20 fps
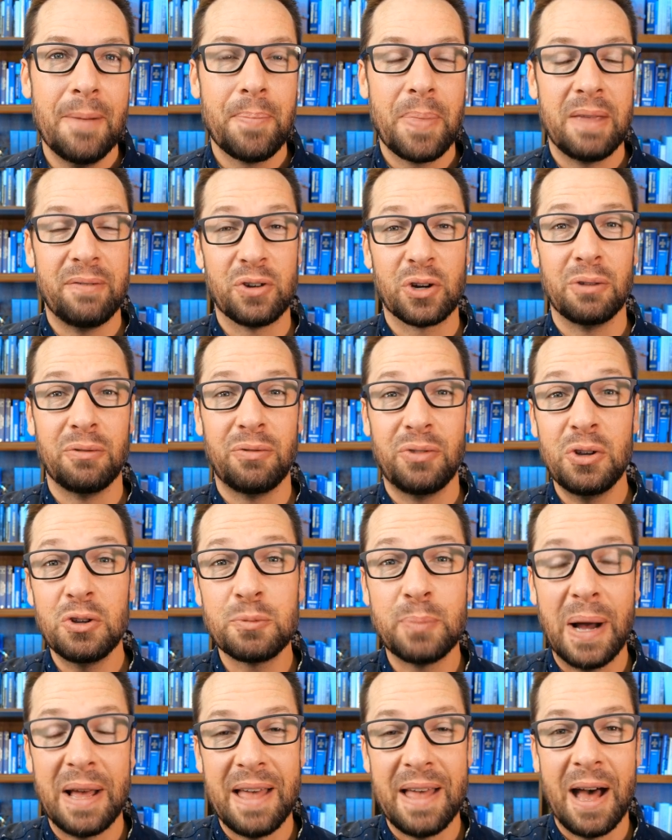If you're confused
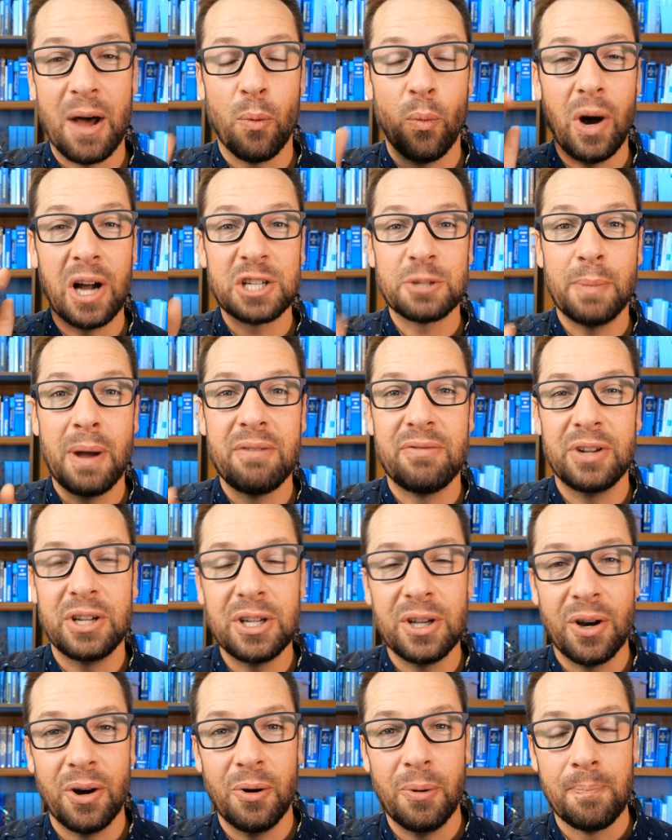by that, watch my
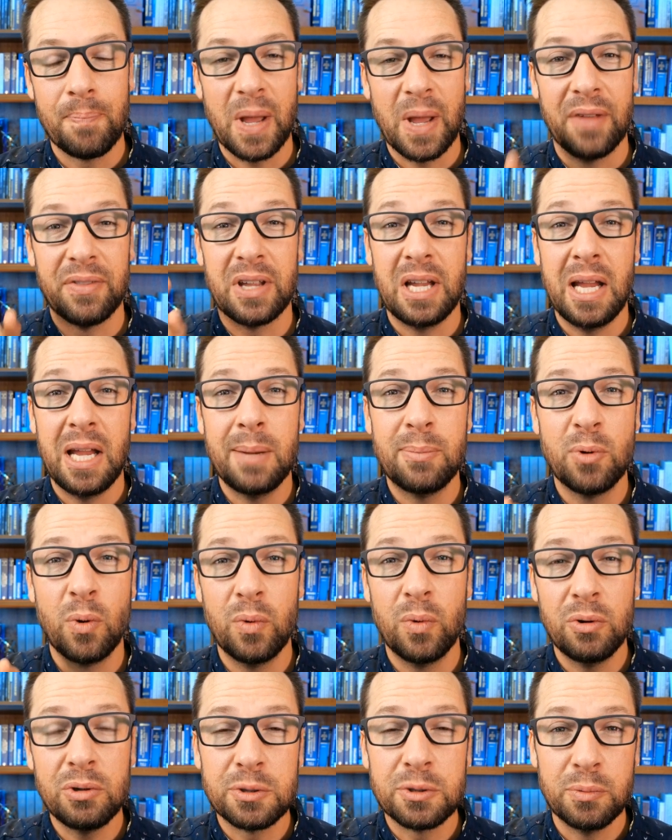video on the Hebrew
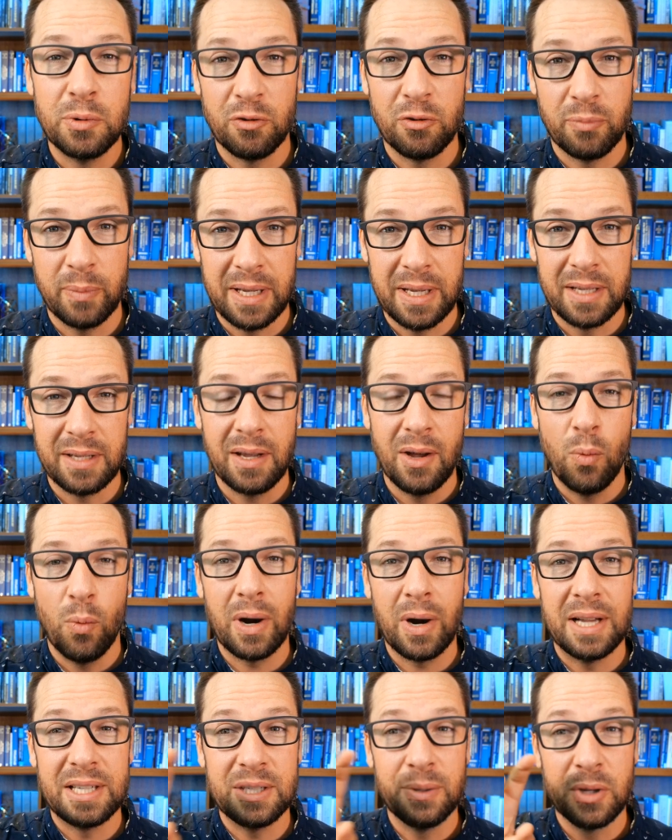Roots movement
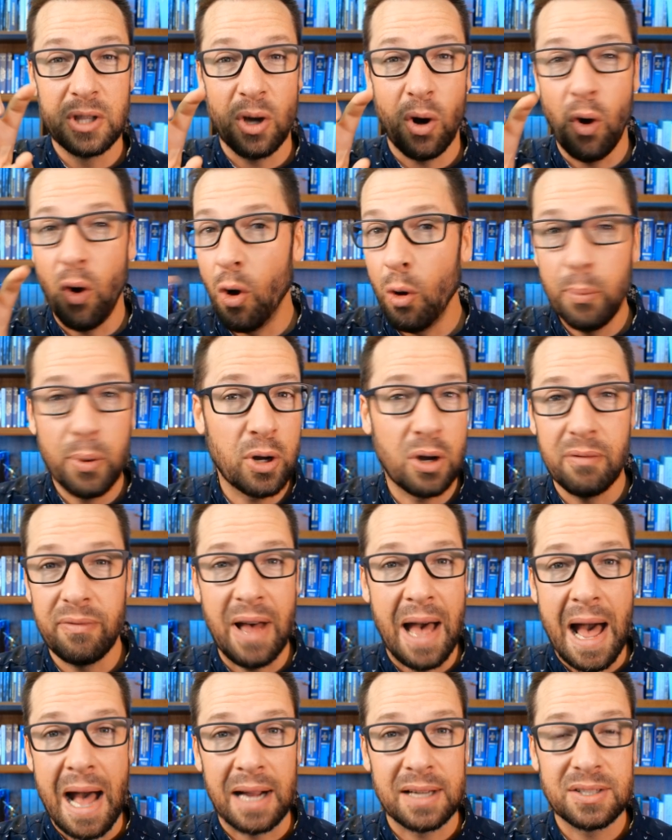where I deal with the whole book of
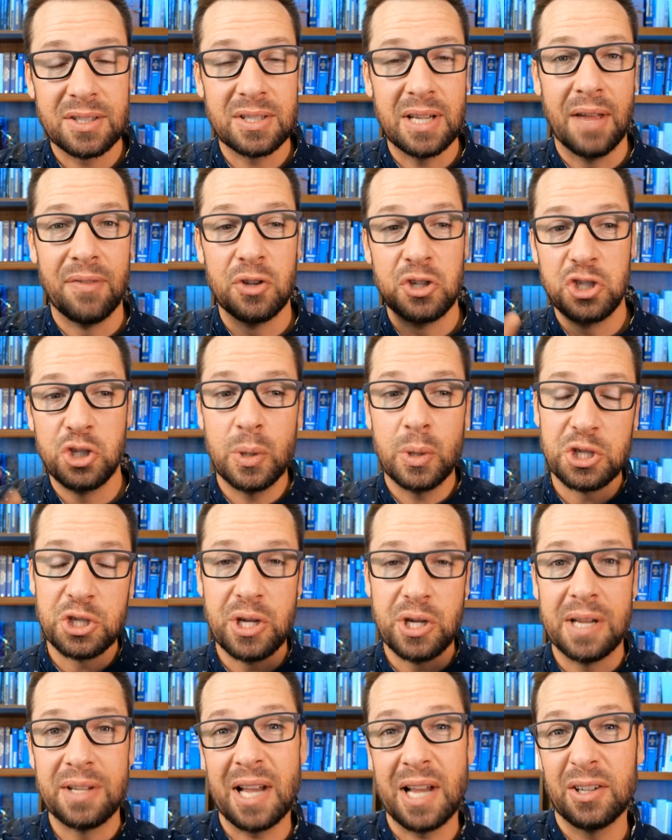Acts and the
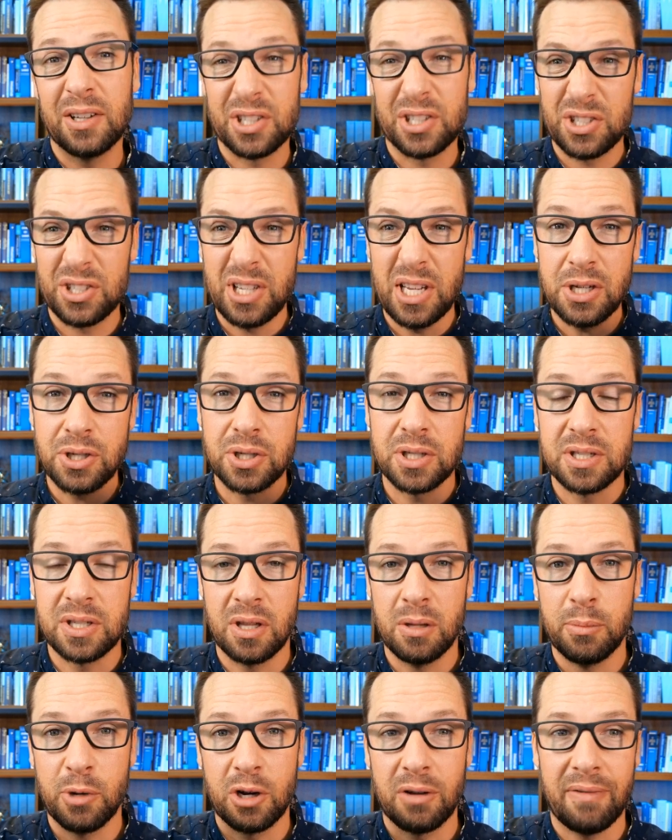Jewish-Gentile distinctions in
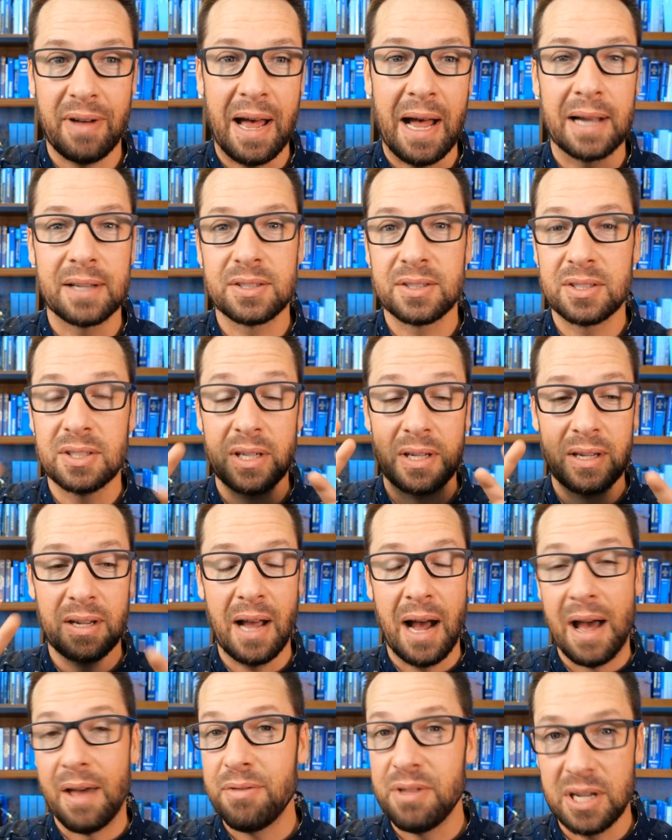the book of Acts.
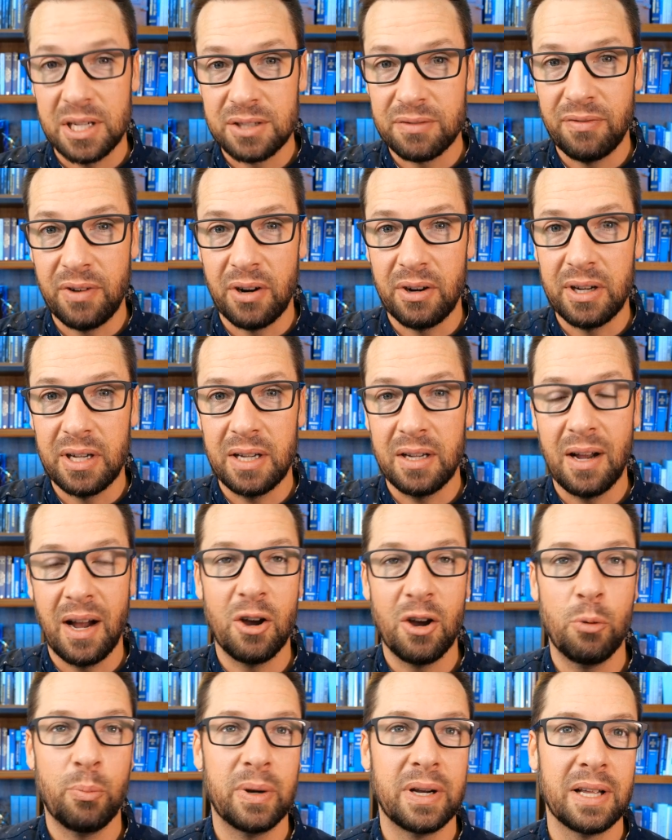I think it's very
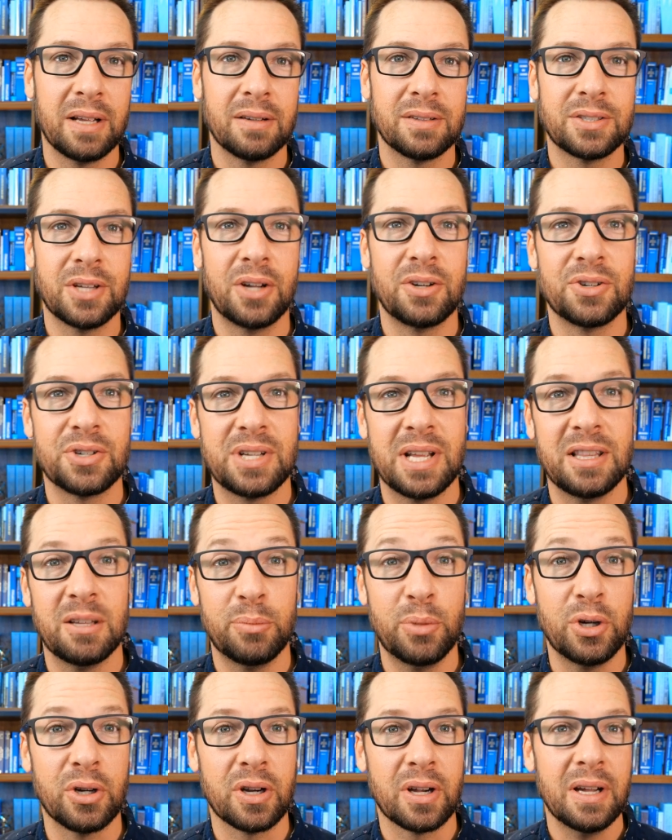eye-opening to understand the
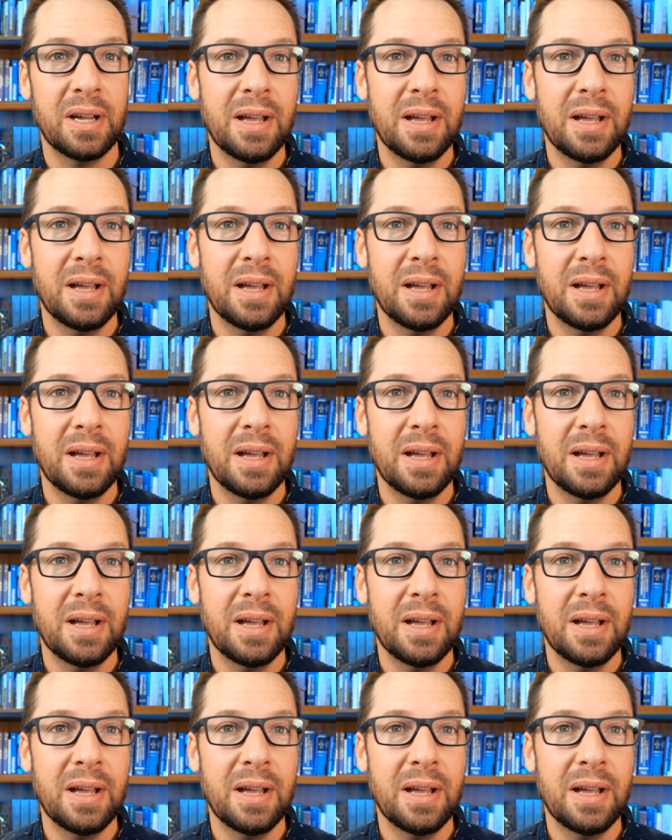book.